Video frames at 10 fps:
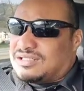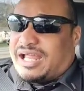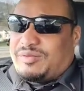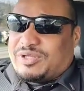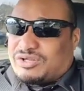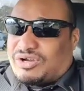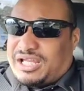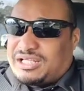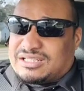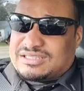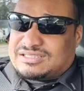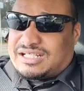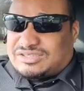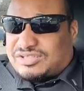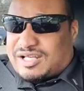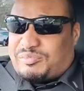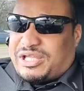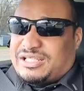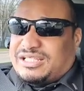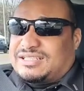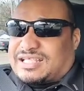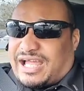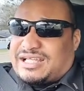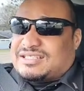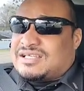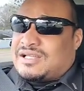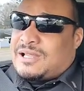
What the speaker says: That'd have been great instead of trying to pay these guys.